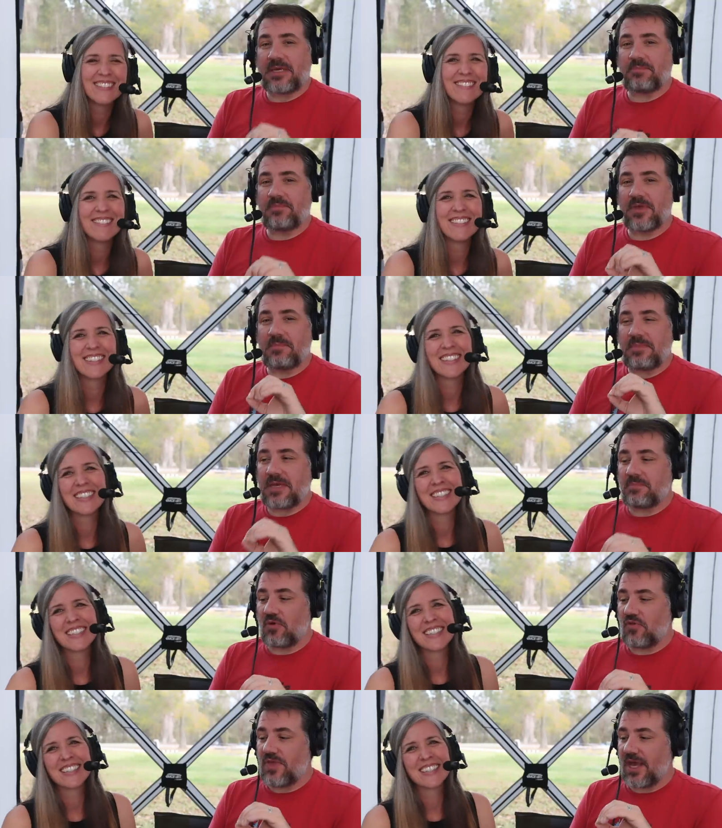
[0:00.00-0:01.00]
Speaker 1: peop the
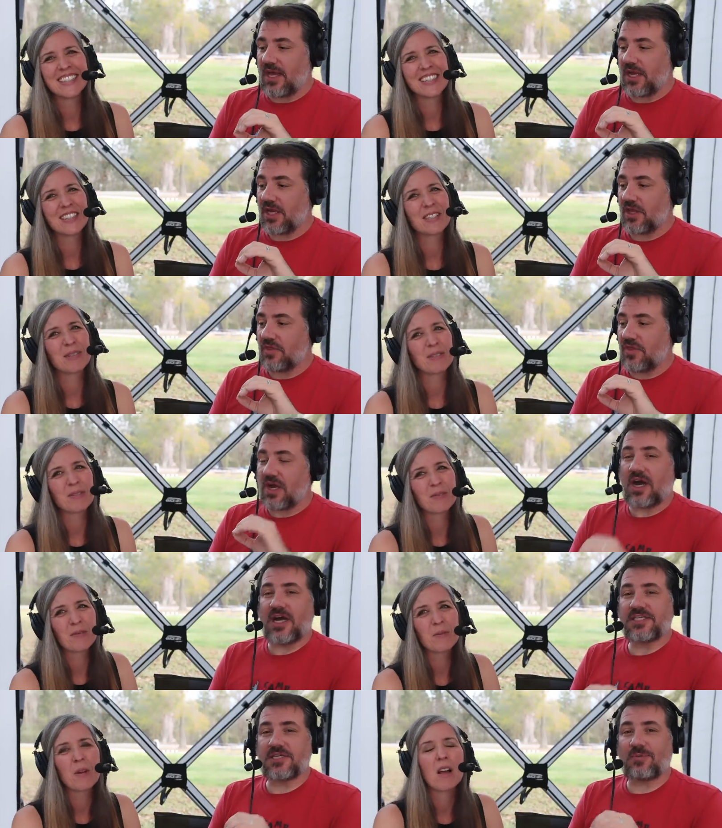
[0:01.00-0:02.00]
people that
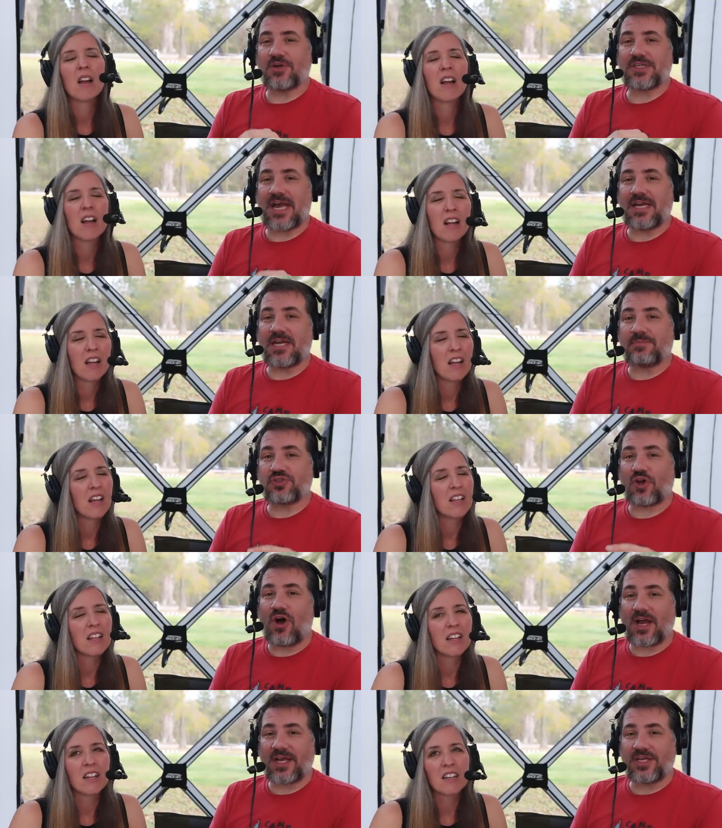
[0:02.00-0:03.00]
the customers end up
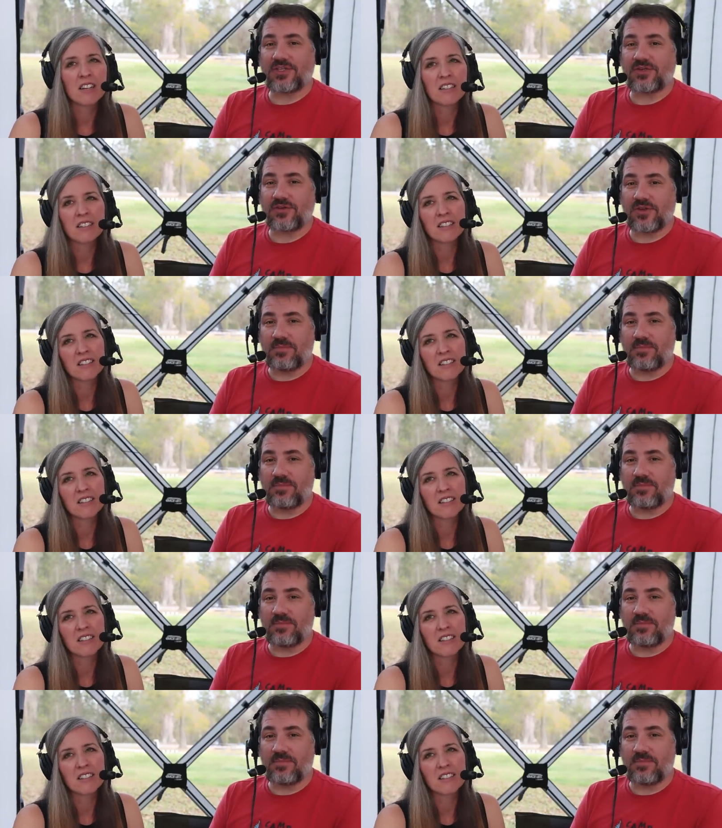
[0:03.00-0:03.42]
talking to